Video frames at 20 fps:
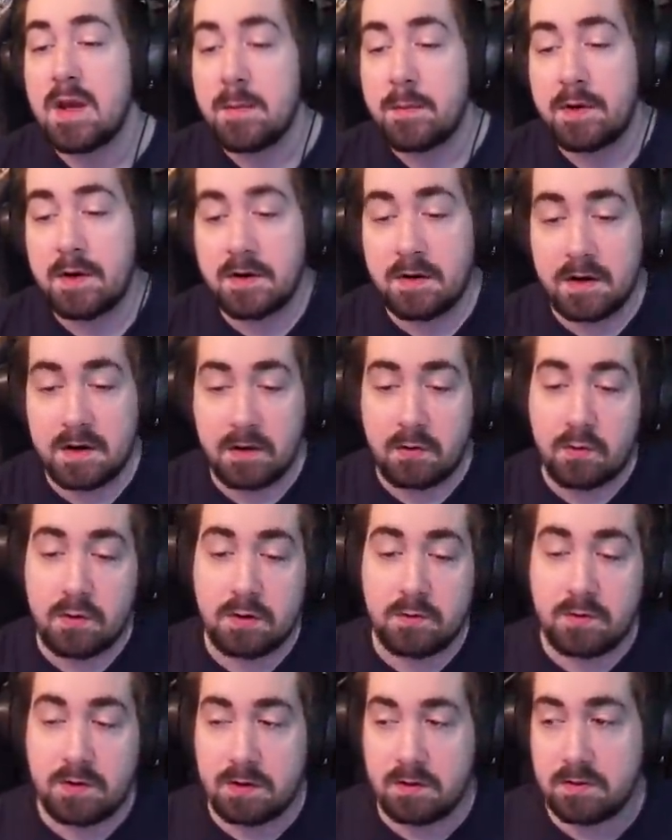But on
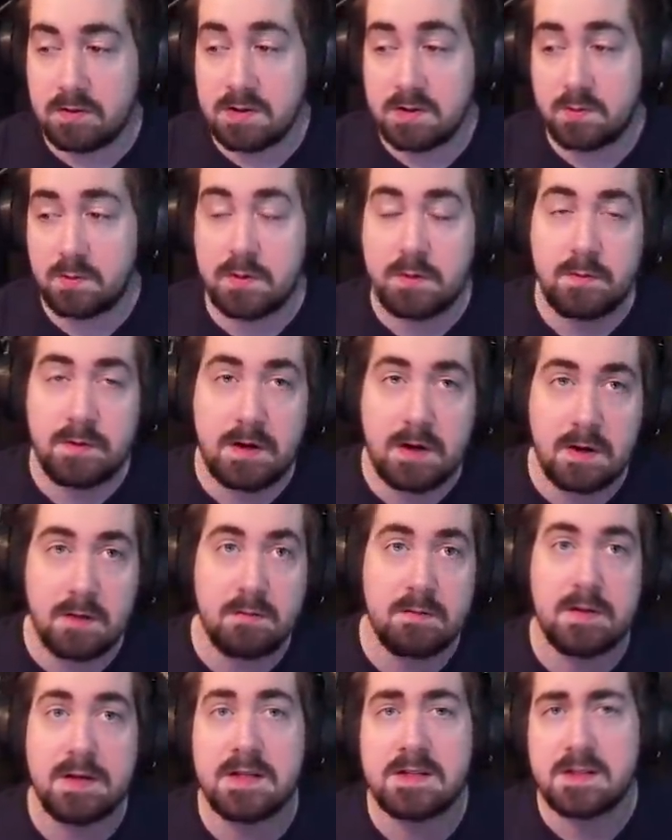hardcore, we do just want to
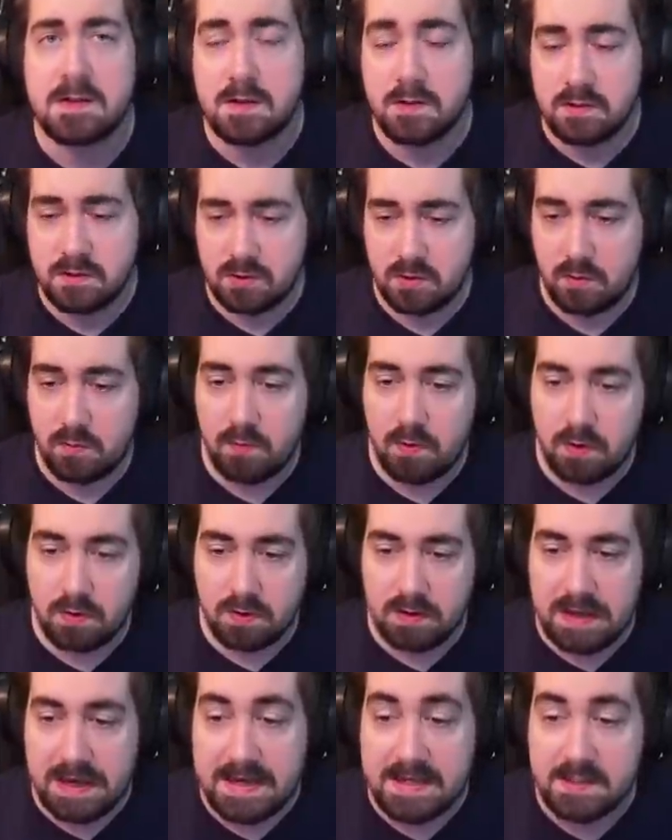become as close to
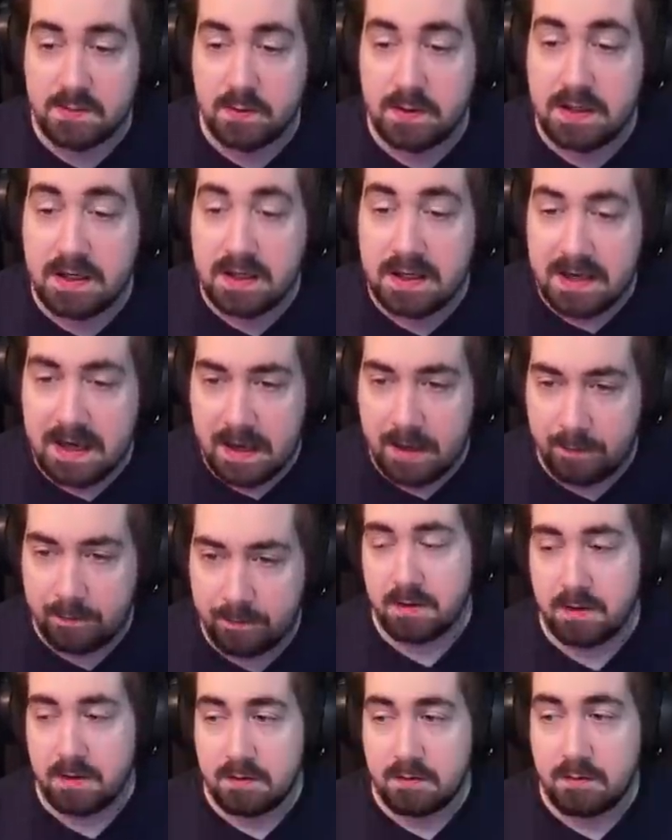immortal as we can get.
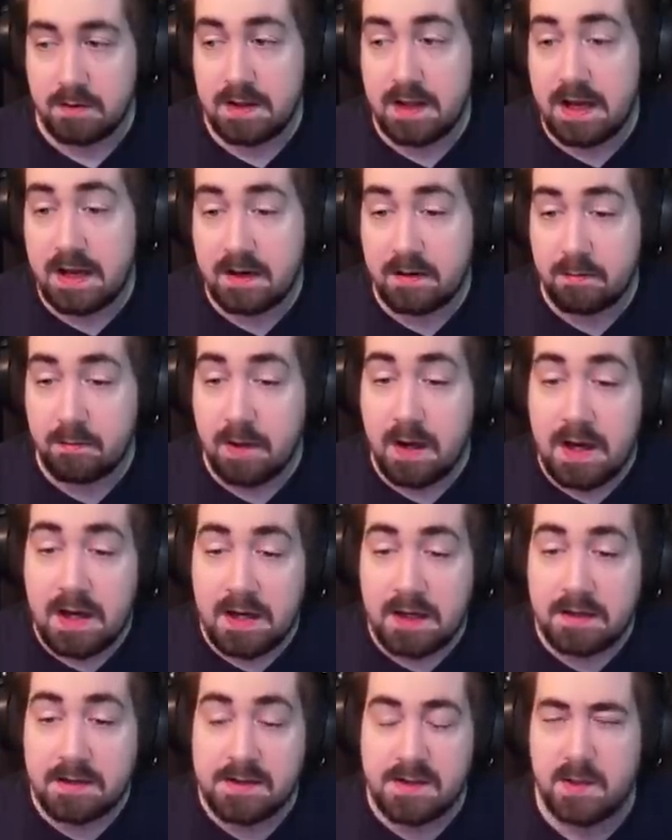With that in
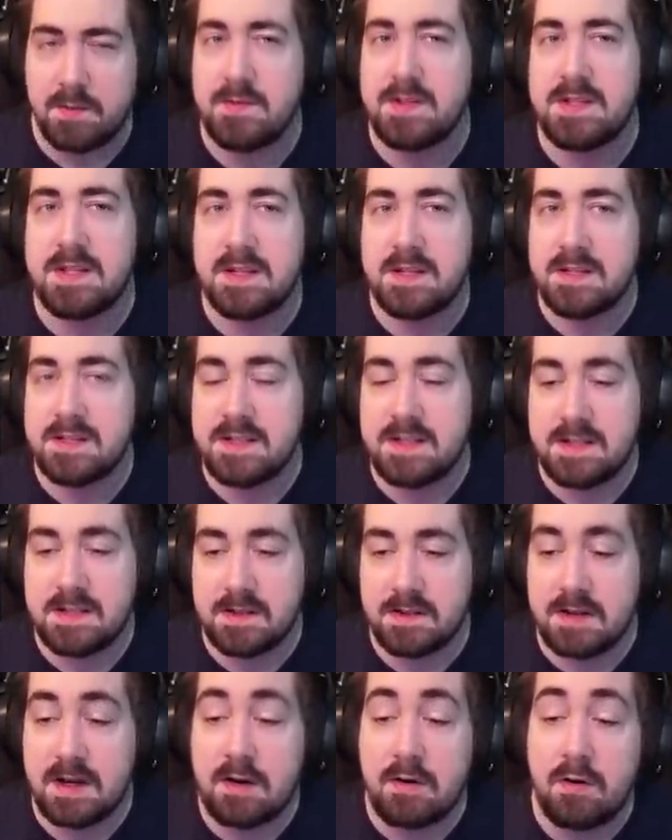mind, some ascendancies
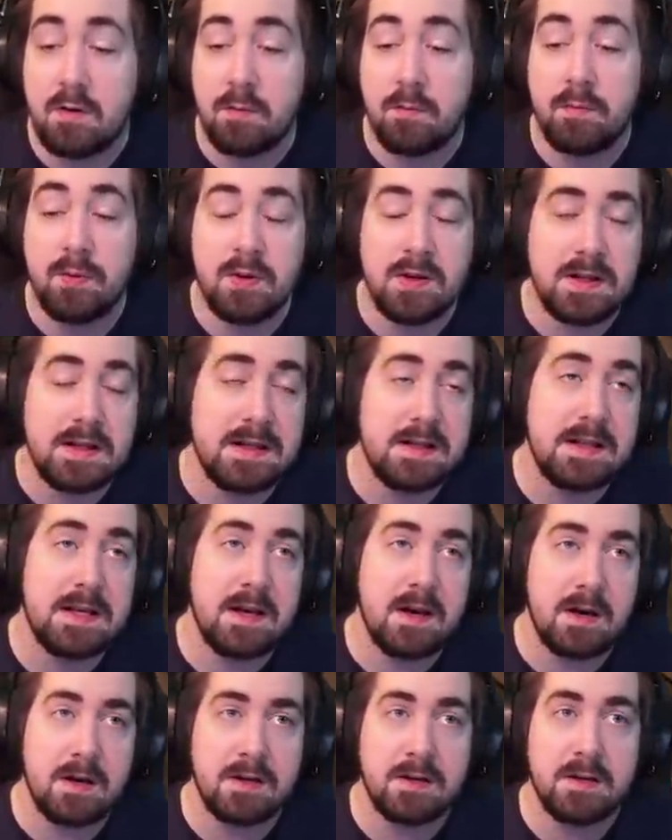are now completely
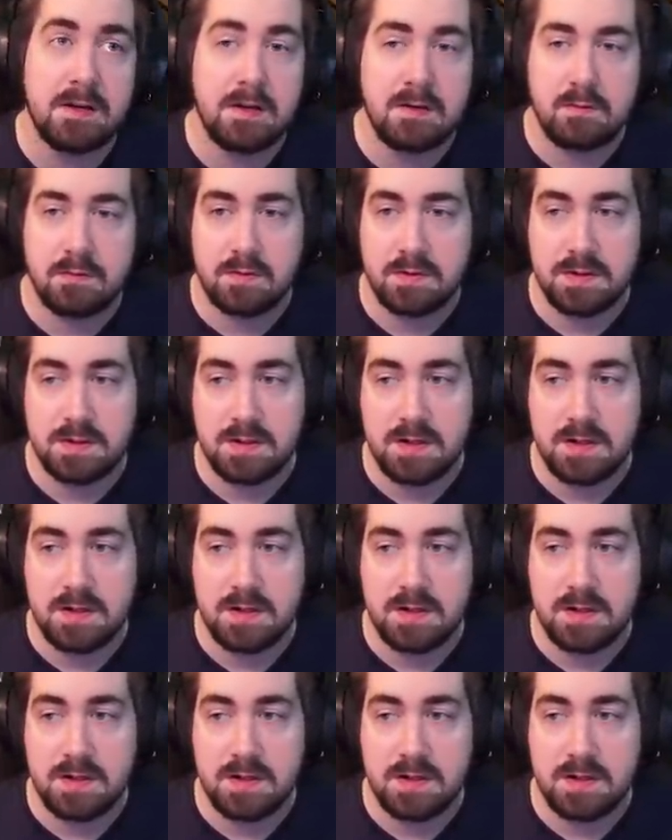unused.